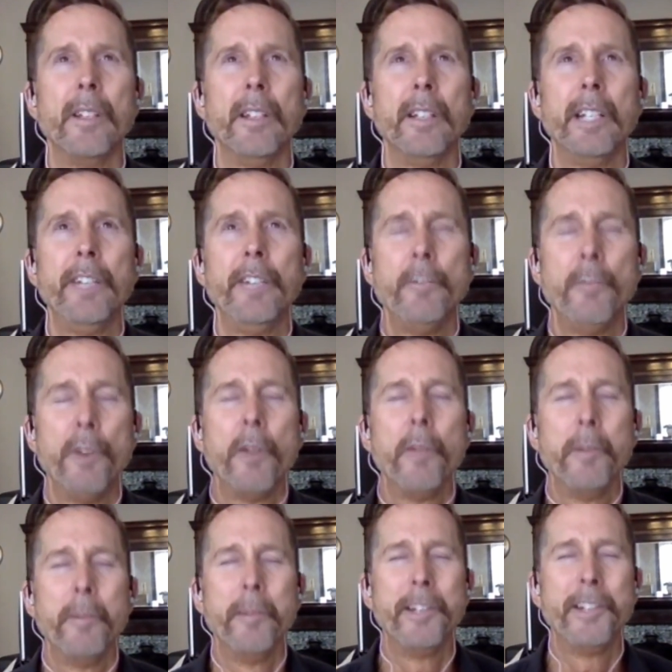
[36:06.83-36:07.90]
Even
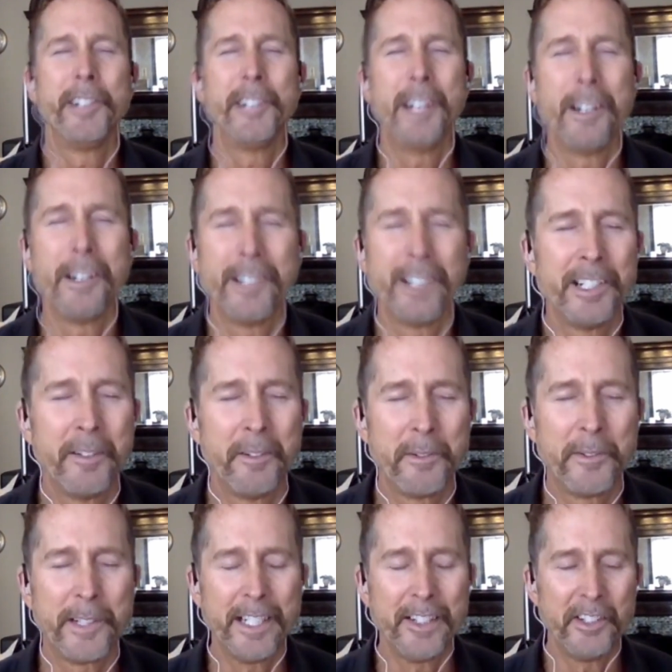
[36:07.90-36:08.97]
Mormon missionaries, I'll never
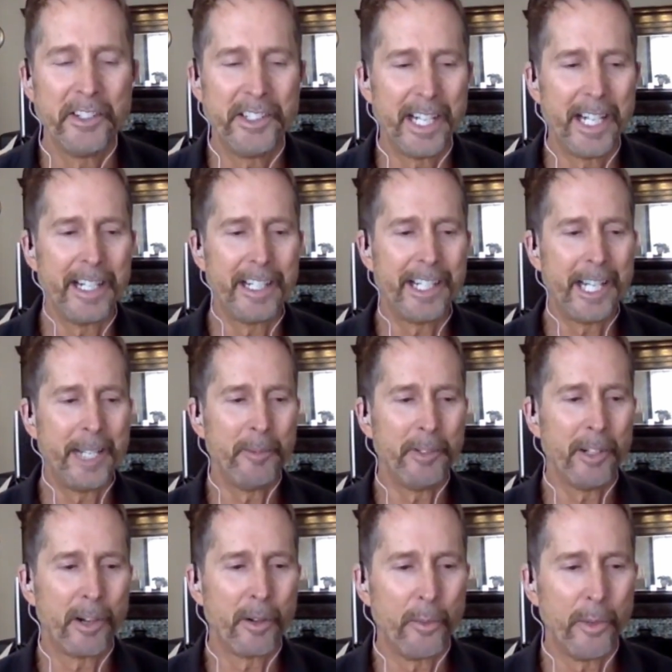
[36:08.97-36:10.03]
forget the day they came to
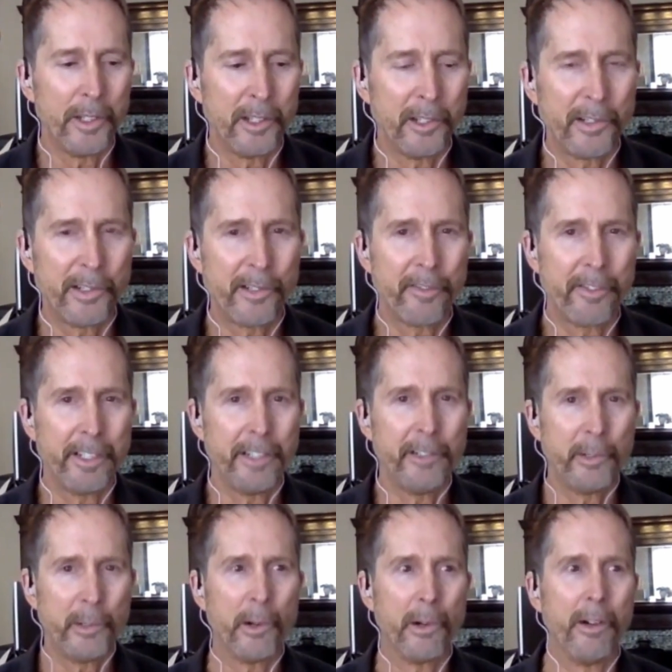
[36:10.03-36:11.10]
our Willow Street
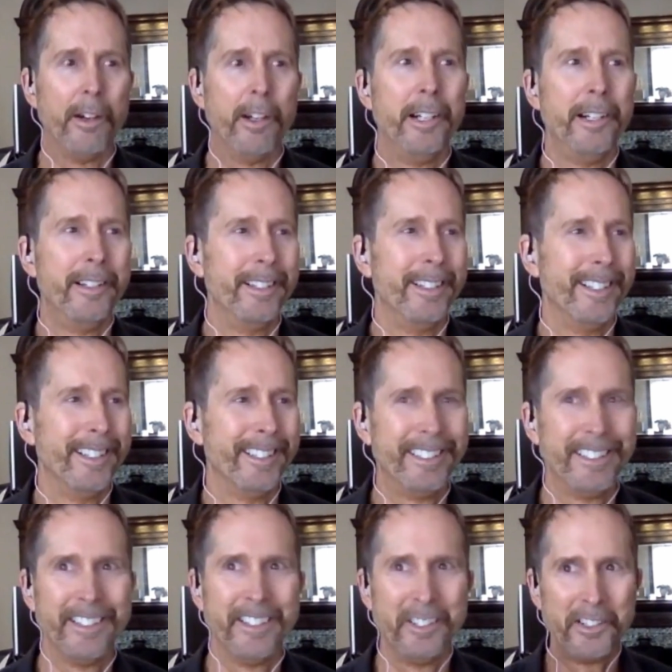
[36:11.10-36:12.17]
door
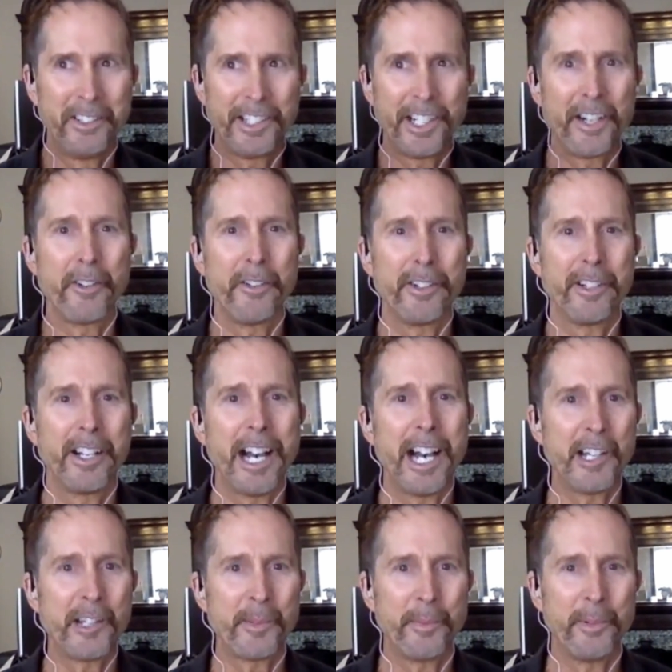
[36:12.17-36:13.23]
to share their
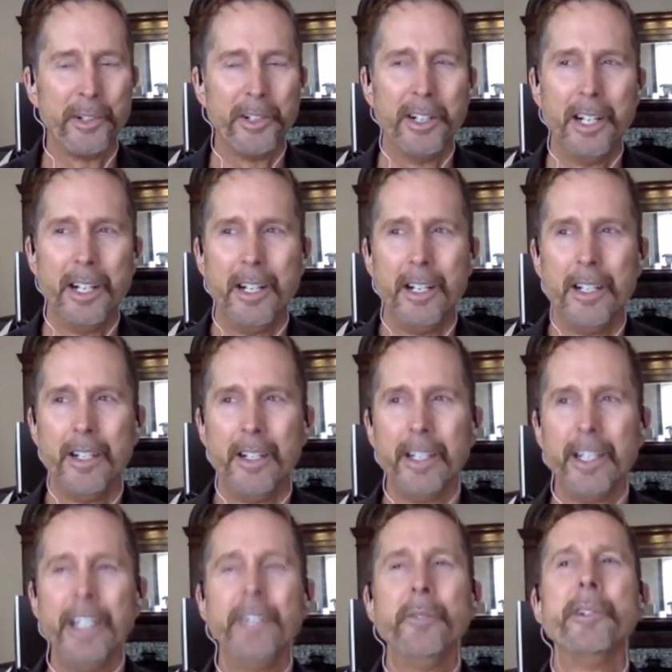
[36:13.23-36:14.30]
gospel.
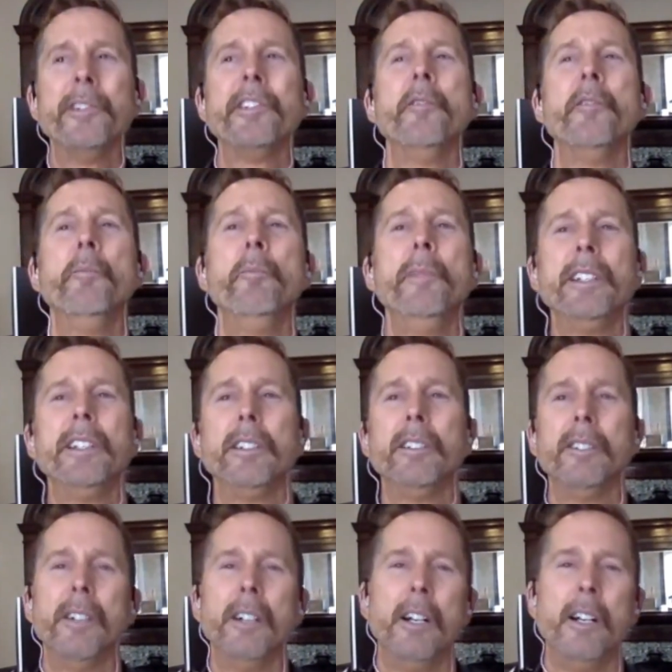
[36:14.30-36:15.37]
And it was in the
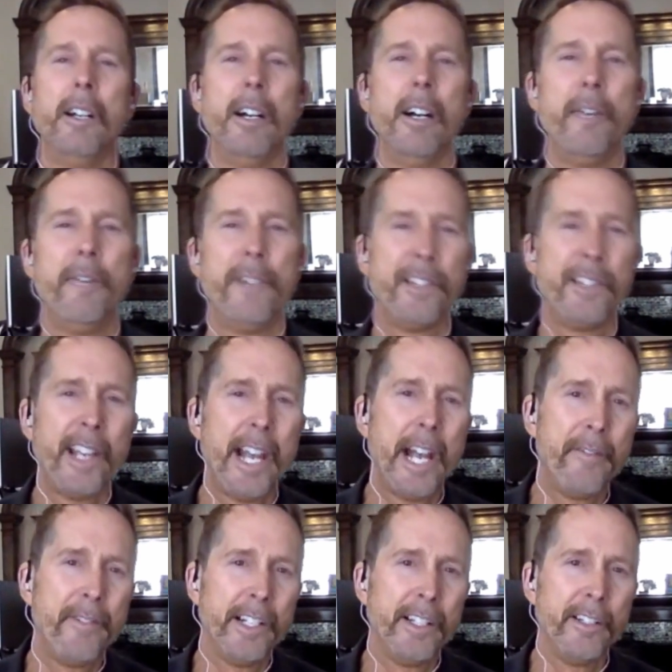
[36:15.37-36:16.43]
middle of us
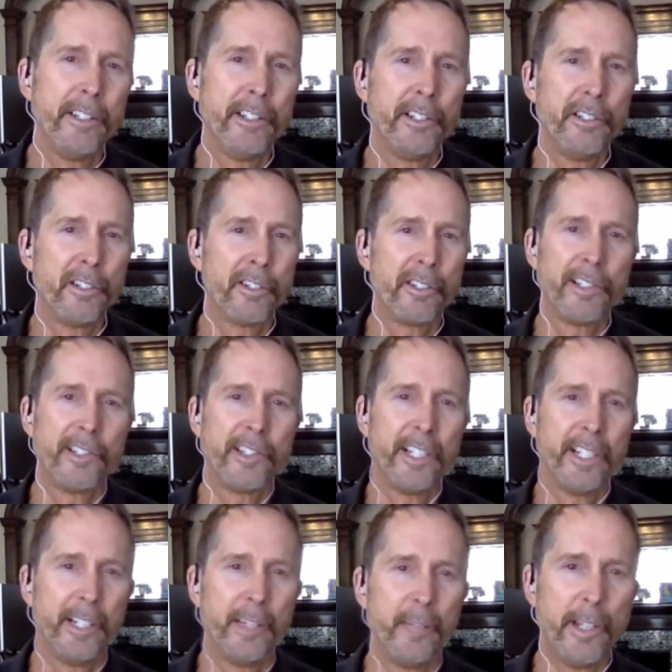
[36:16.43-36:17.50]
having the Eucharist
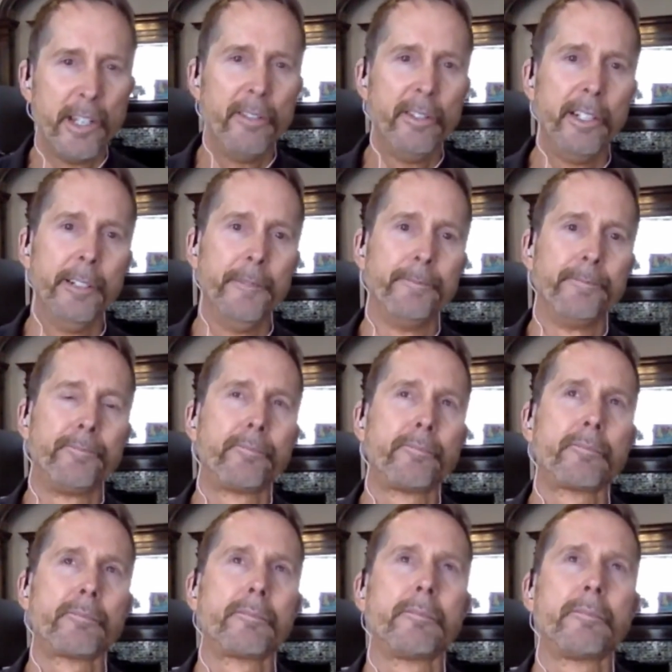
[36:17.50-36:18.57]
and communion.
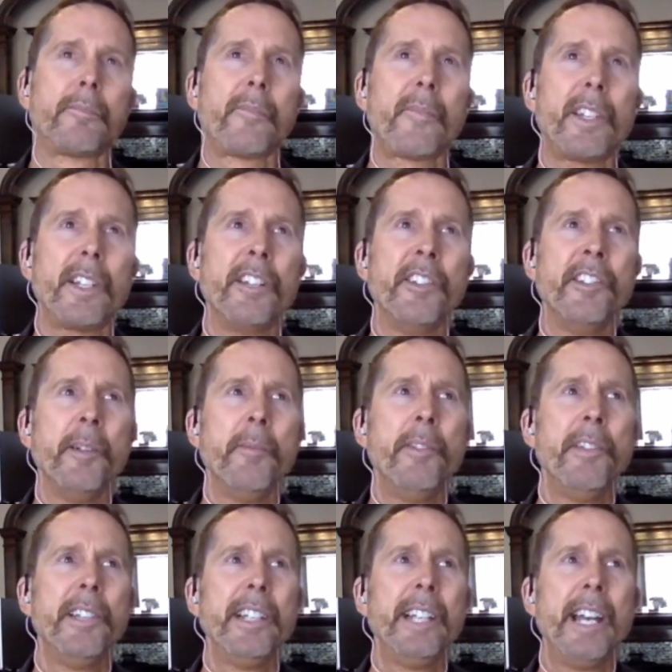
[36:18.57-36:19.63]
Some
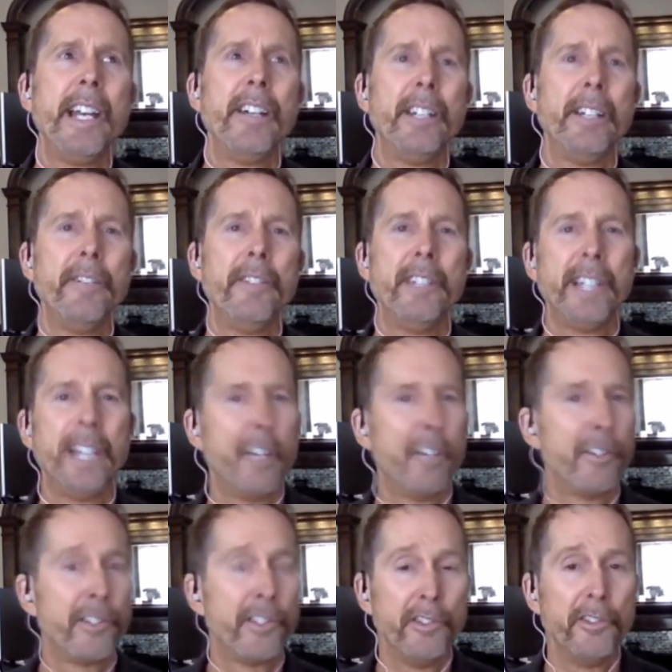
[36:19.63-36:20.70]
of the Yale
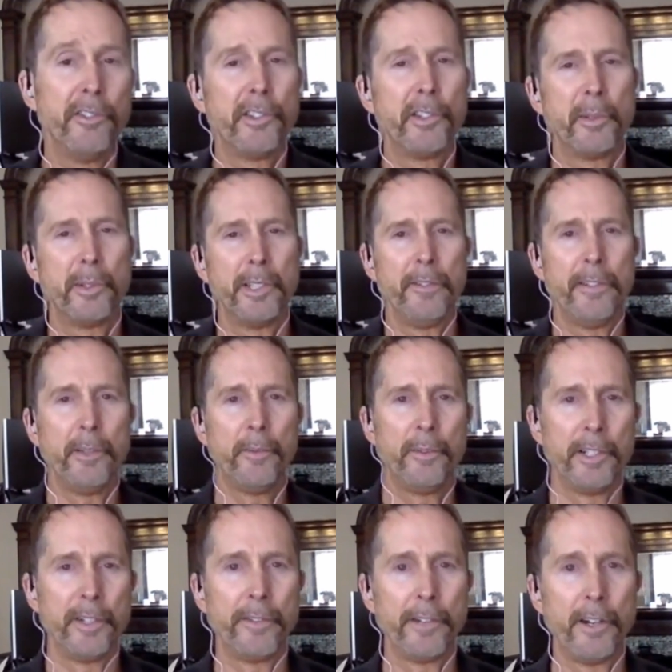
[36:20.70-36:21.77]
students who were living in
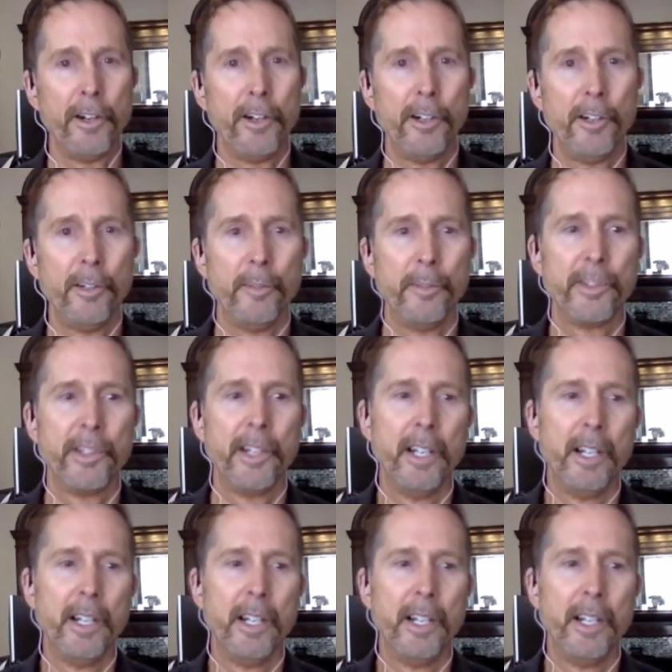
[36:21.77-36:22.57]
one of our homes